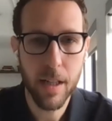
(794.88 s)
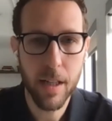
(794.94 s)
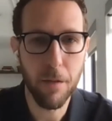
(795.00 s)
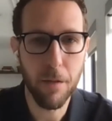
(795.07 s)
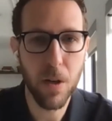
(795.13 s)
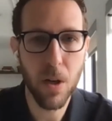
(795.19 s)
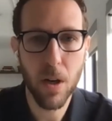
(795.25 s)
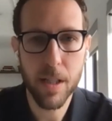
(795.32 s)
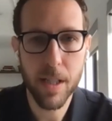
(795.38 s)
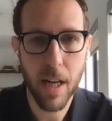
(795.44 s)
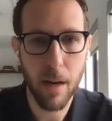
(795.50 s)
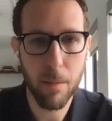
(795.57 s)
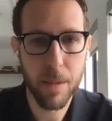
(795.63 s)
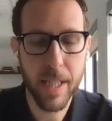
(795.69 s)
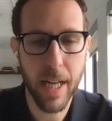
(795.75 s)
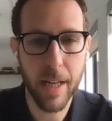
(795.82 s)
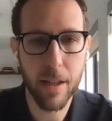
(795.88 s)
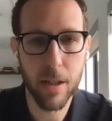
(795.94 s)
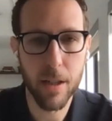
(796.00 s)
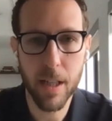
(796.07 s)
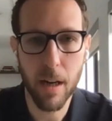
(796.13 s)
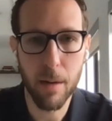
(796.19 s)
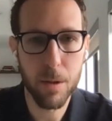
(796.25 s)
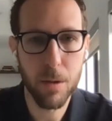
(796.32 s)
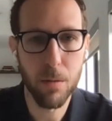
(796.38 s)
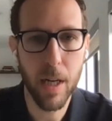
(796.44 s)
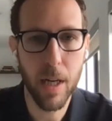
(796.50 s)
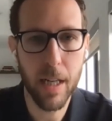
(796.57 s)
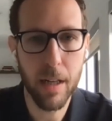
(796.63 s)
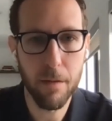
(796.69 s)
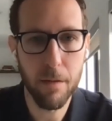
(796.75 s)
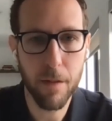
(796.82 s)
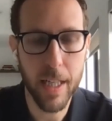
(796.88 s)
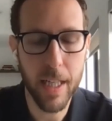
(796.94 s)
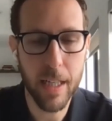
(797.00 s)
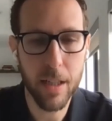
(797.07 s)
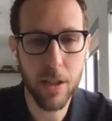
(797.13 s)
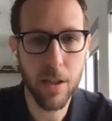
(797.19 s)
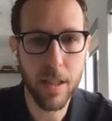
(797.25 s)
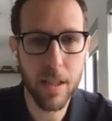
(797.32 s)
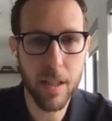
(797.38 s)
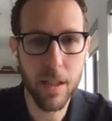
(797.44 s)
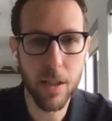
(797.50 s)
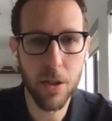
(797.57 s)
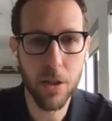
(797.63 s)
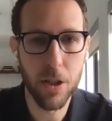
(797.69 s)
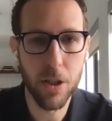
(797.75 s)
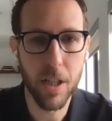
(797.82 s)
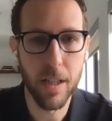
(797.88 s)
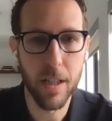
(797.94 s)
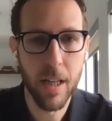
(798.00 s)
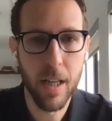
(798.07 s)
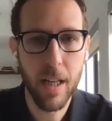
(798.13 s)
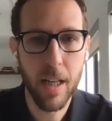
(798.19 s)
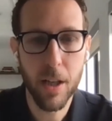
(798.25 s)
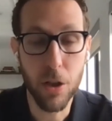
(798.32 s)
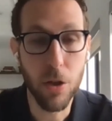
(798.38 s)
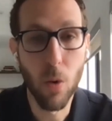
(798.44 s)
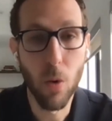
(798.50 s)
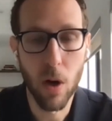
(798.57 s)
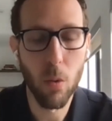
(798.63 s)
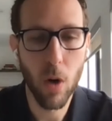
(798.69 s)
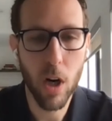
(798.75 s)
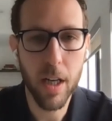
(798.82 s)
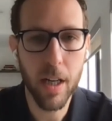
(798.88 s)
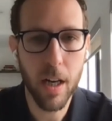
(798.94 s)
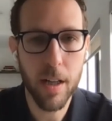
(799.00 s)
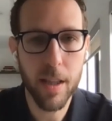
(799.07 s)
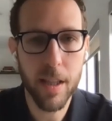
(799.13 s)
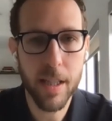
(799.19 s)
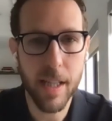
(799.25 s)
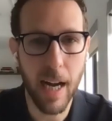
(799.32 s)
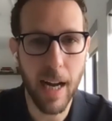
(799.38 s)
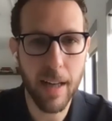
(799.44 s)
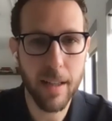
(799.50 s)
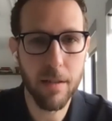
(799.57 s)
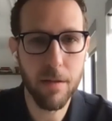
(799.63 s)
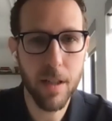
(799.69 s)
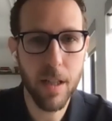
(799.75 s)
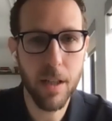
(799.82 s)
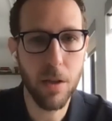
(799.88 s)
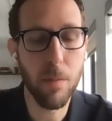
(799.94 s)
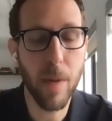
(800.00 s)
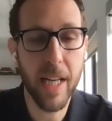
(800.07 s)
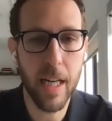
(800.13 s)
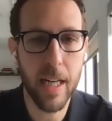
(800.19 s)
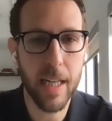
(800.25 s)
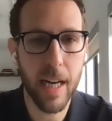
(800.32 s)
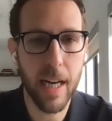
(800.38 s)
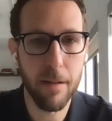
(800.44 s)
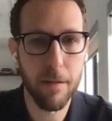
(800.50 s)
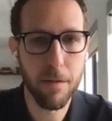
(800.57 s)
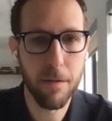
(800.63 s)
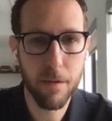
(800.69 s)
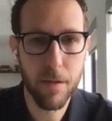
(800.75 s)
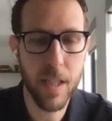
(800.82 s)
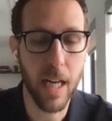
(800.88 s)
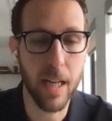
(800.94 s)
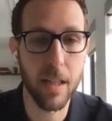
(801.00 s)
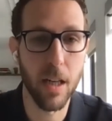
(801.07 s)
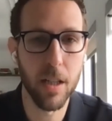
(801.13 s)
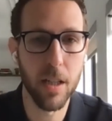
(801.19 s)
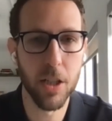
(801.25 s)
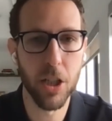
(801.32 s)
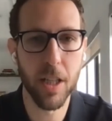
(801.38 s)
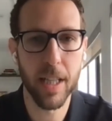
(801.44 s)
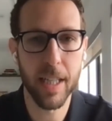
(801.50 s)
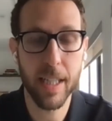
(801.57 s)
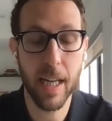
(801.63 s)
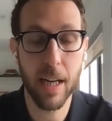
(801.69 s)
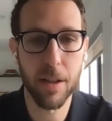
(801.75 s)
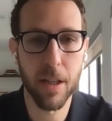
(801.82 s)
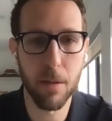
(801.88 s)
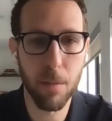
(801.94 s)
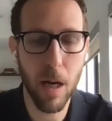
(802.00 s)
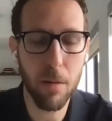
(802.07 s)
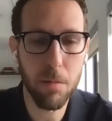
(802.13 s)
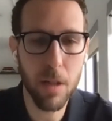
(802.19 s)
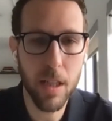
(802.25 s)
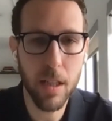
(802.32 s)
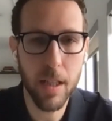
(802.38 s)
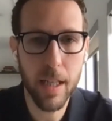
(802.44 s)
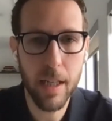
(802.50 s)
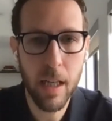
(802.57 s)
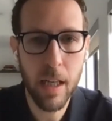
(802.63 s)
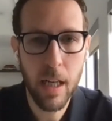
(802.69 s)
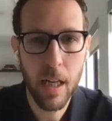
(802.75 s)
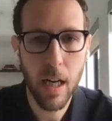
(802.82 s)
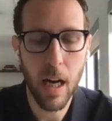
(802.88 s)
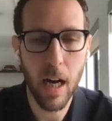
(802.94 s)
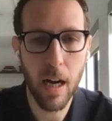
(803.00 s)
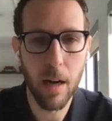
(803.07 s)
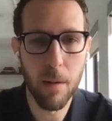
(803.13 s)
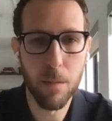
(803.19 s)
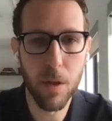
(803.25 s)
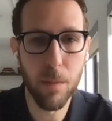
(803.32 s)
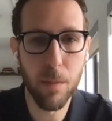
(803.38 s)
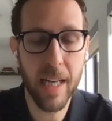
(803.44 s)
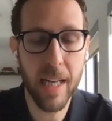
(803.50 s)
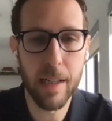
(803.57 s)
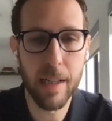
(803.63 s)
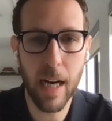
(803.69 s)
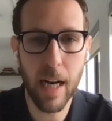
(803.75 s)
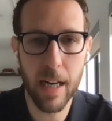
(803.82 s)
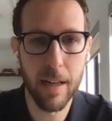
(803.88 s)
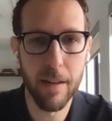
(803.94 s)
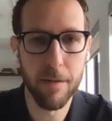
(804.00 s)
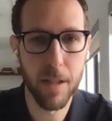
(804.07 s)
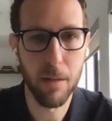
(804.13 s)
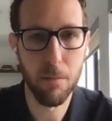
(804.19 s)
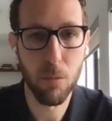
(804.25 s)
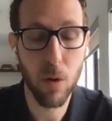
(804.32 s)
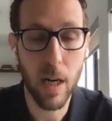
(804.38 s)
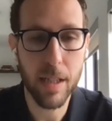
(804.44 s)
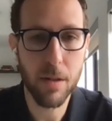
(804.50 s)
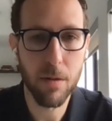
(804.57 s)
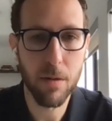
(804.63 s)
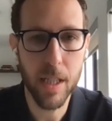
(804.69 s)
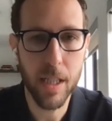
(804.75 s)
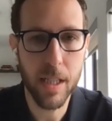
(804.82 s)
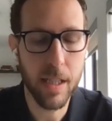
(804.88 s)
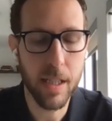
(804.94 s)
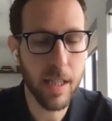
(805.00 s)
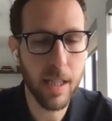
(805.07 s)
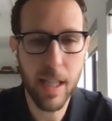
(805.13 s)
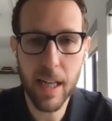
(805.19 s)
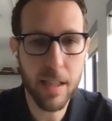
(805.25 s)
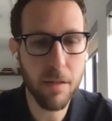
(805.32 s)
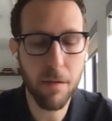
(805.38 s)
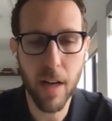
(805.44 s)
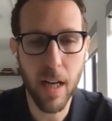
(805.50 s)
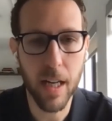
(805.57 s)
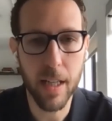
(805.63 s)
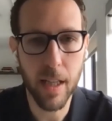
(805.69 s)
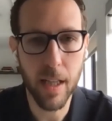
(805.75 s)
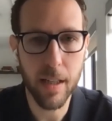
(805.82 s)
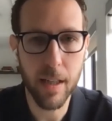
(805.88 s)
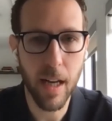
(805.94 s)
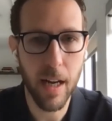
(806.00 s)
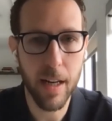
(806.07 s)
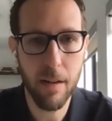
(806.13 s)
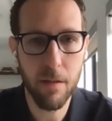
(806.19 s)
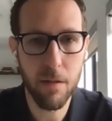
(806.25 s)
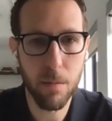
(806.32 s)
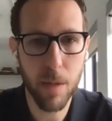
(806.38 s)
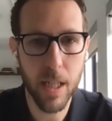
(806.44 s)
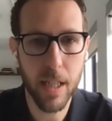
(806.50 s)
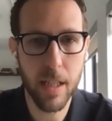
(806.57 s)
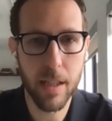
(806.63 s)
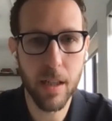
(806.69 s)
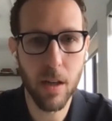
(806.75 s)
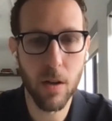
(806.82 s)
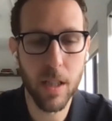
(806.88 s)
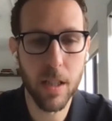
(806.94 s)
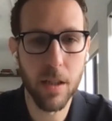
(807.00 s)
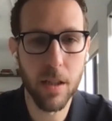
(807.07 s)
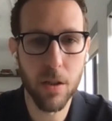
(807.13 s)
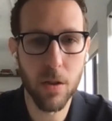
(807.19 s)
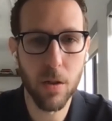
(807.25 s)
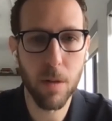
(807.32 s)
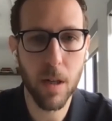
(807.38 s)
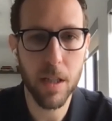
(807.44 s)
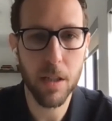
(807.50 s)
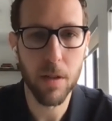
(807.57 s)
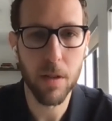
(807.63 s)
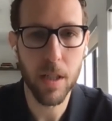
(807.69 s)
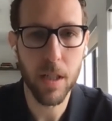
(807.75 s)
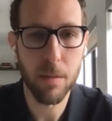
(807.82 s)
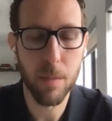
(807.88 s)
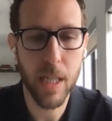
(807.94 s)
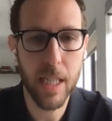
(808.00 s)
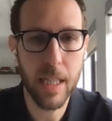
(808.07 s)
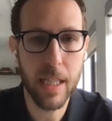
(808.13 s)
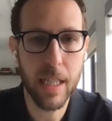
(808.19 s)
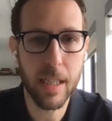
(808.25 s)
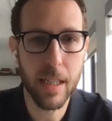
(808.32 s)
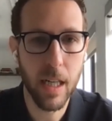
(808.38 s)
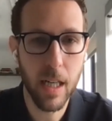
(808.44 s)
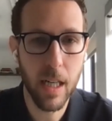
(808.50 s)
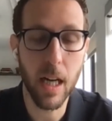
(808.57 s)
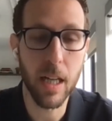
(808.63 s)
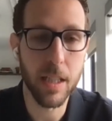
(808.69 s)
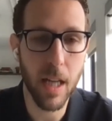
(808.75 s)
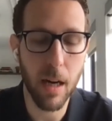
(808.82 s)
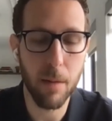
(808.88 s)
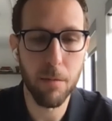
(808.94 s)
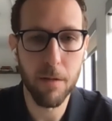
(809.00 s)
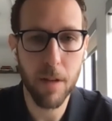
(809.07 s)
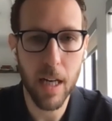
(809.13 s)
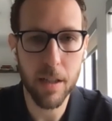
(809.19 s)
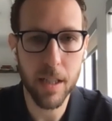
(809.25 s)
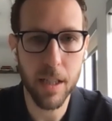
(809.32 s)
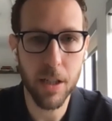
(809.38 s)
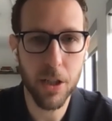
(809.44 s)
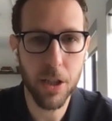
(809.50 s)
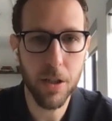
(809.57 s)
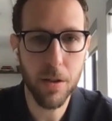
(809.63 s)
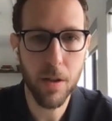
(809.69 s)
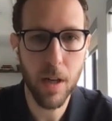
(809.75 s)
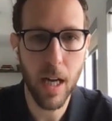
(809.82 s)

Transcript: if you're a top 10 or top 20 financial institution, you are working on this actively. You may not have technology that's out there publicly. You may not have done press releases, and that's fine. Like not everybody is going to do a press release, but it is a top of house issue.